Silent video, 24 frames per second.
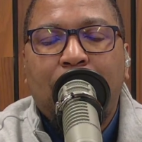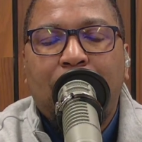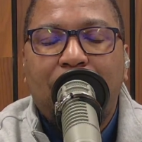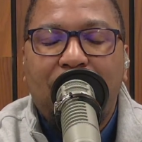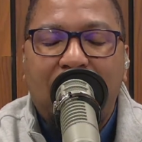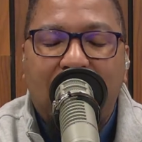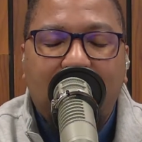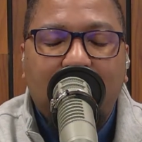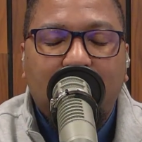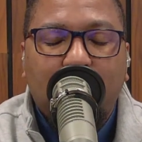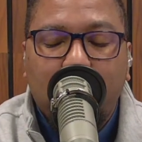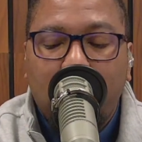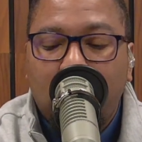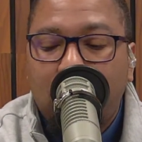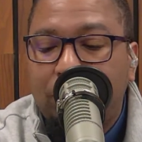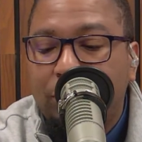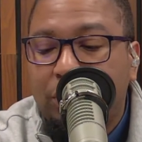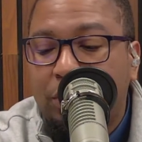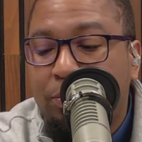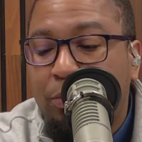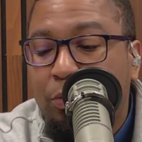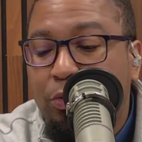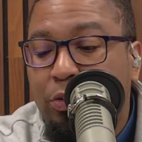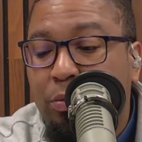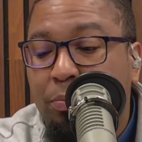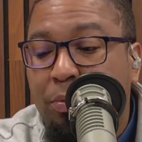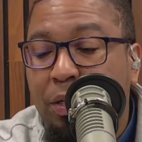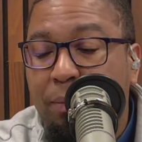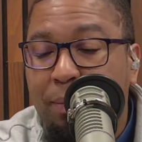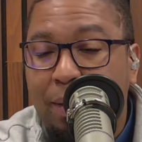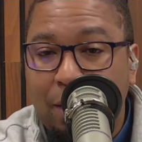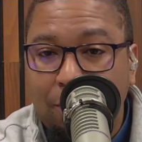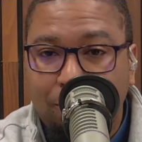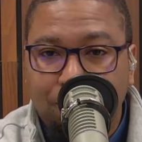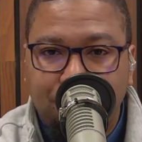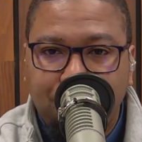That is what we're supposed to be
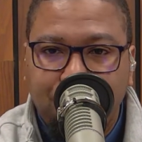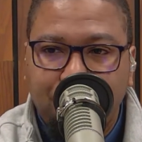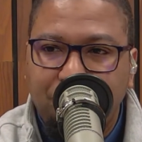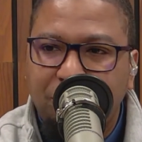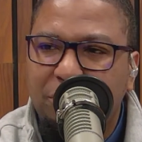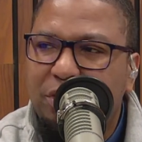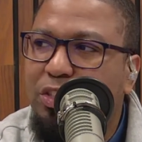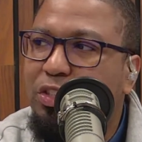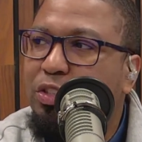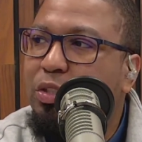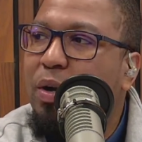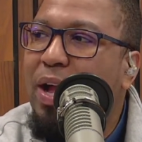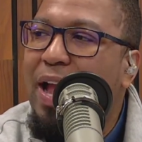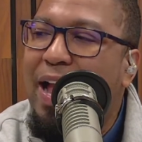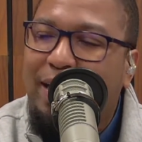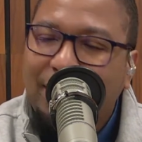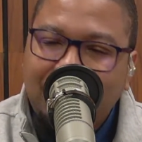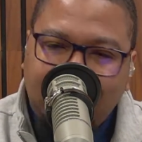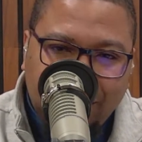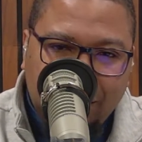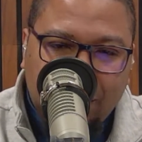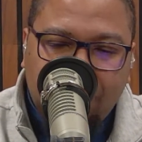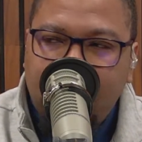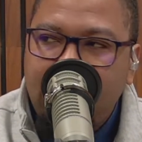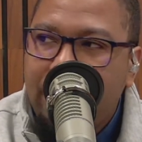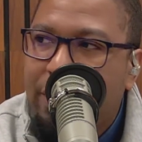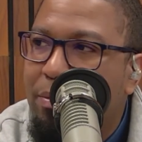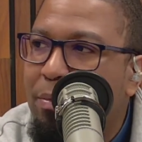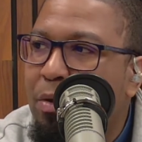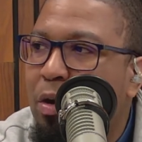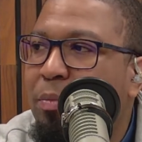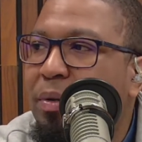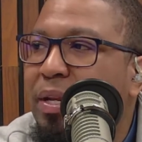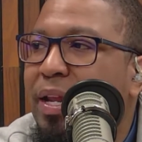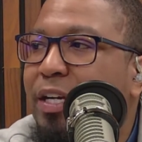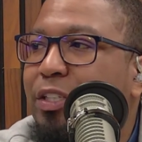about. So at this very
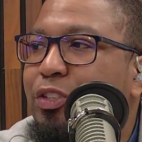moment,